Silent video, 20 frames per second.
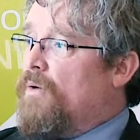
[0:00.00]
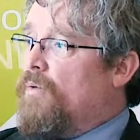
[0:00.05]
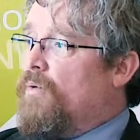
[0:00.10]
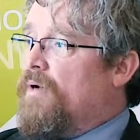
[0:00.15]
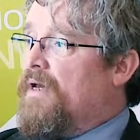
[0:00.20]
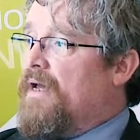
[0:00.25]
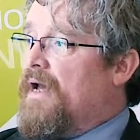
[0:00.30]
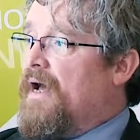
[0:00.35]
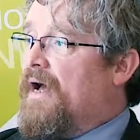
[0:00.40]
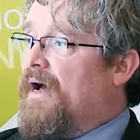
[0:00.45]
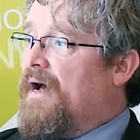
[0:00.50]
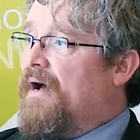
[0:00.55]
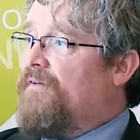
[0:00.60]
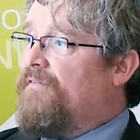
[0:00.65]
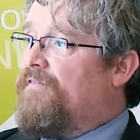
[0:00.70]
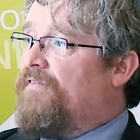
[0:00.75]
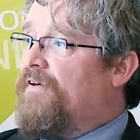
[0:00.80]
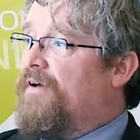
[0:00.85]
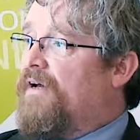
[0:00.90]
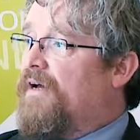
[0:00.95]
We
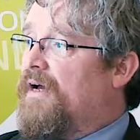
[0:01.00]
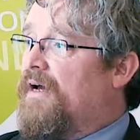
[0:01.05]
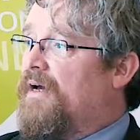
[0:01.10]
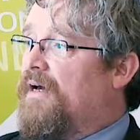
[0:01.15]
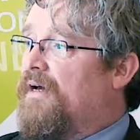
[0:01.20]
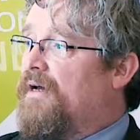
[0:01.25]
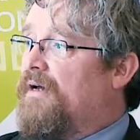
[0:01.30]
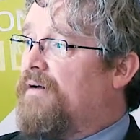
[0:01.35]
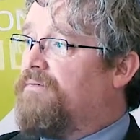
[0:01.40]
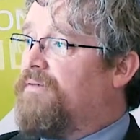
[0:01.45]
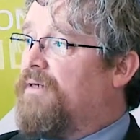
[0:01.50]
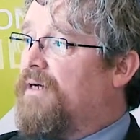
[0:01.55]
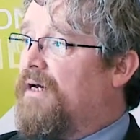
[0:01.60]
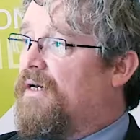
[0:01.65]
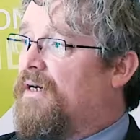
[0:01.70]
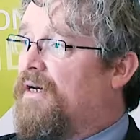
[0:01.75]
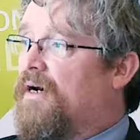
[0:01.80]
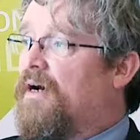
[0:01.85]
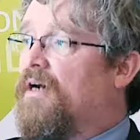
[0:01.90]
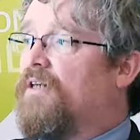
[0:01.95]
have a
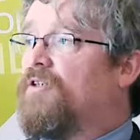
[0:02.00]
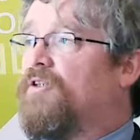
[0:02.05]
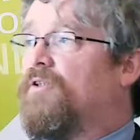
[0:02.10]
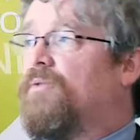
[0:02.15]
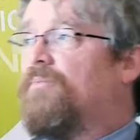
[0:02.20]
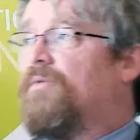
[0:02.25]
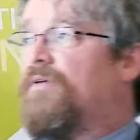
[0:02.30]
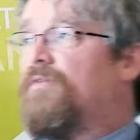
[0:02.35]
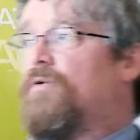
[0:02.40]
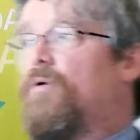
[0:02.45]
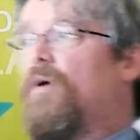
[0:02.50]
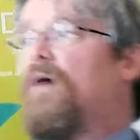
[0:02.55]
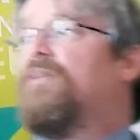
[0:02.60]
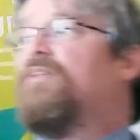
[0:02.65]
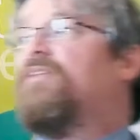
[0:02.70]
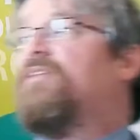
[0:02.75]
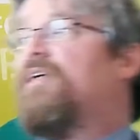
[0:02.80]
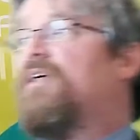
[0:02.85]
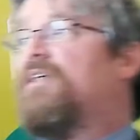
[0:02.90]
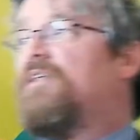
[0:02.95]
large number of
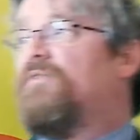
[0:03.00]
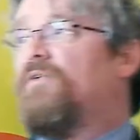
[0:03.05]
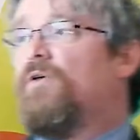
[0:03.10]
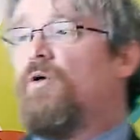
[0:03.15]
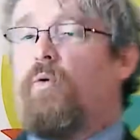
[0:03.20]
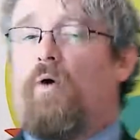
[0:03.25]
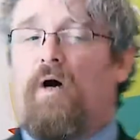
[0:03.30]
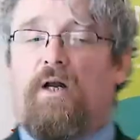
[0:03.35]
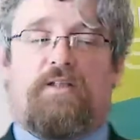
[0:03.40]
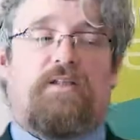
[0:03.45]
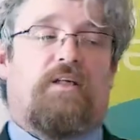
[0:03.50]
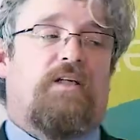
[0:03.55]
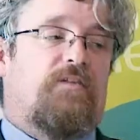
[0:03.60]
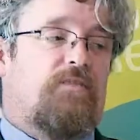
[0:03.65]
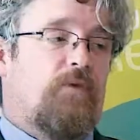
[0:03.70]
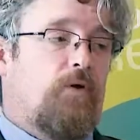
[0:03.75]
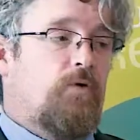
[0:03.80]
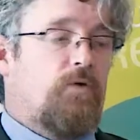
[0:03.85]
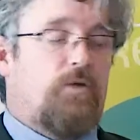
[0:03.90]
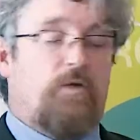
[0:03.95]
quantitative and
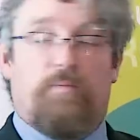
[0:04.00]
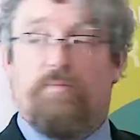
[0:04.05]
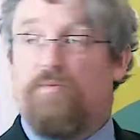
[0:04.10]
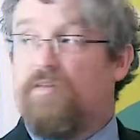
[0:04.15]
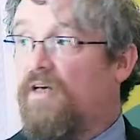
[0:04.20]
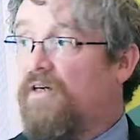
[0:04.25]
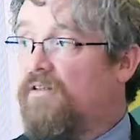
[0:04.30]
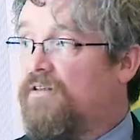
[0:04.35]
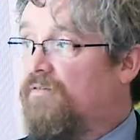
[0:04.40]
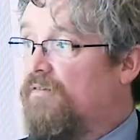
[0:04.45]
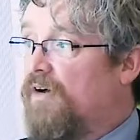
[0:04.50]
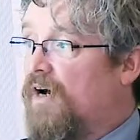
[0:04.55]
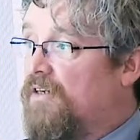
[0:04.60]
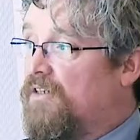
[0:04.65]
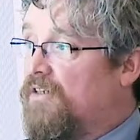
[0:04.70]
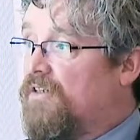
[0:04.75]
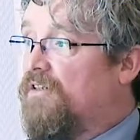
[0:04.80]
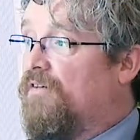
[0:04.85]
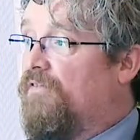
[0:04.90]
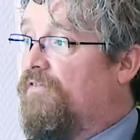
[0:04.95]
qualitative outcomes that
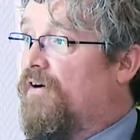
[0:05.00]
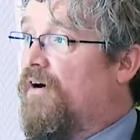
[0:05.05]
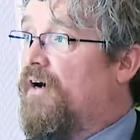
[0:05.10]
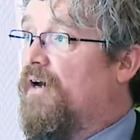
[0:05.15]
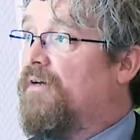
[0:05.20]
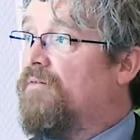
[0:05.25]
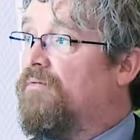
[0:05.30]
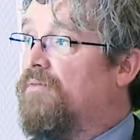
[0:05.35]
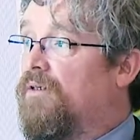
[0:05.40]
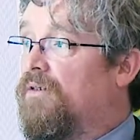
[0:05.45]
identify